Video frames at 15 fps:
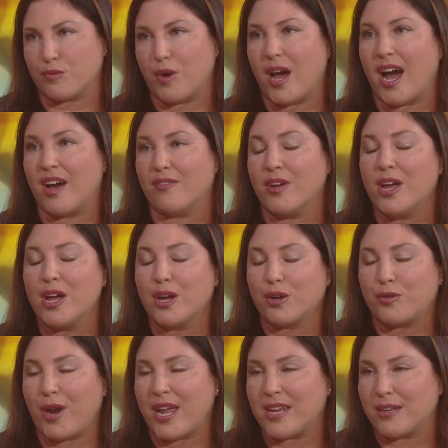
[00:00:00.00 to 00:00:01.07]
We'll have
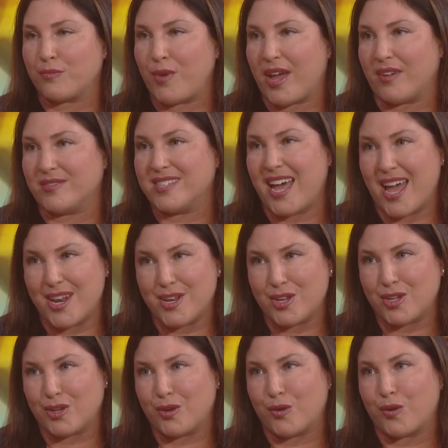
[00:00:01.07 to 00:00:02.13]
great, we have 10
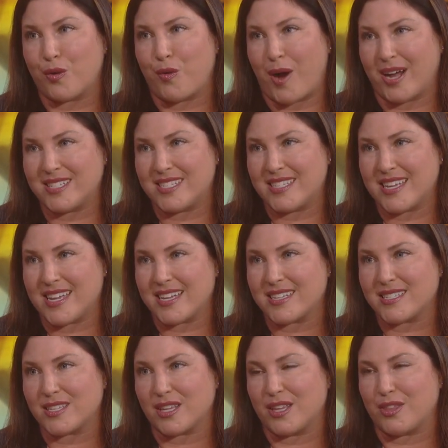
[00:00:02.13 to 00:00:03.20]
new quad
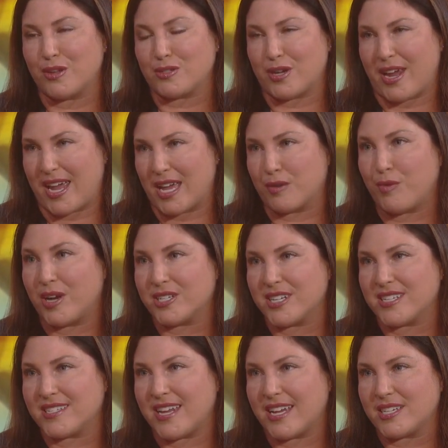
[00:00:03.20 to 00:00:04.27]
sinks, and those are hand
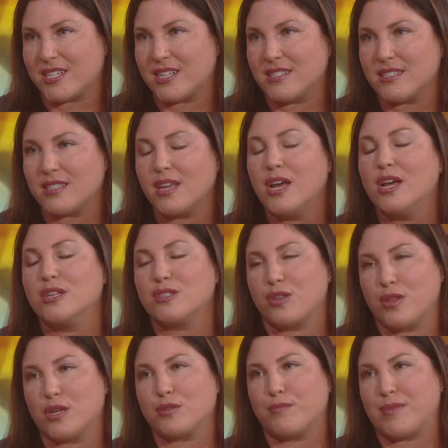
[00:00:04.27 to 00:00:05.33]
washing stations. So
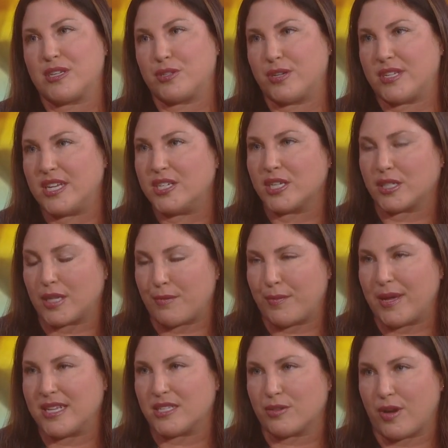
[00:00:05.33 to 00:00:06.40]
those will be strategically
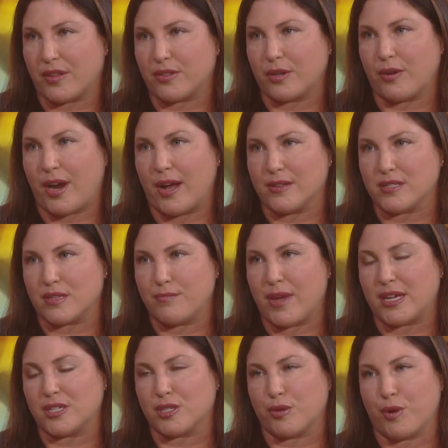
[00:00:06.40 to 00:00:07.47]
placed throughout the grounds to
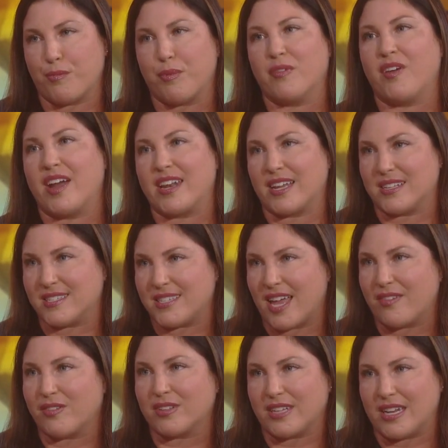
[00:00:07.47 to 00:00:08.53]
make sure we're providing a
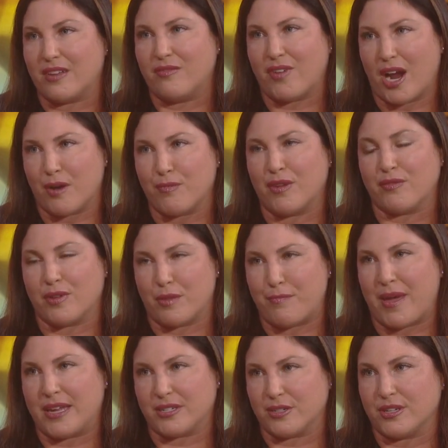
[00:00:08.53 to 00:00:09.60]
safe, clean environment for the
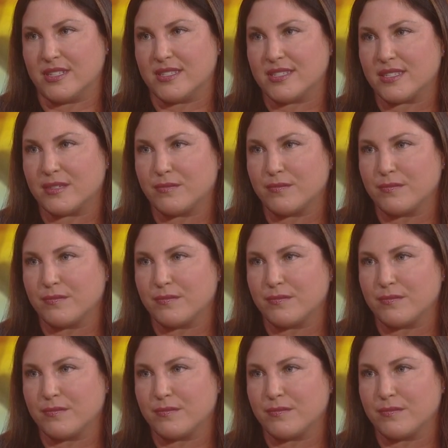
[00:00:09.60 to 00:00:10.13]
patrons.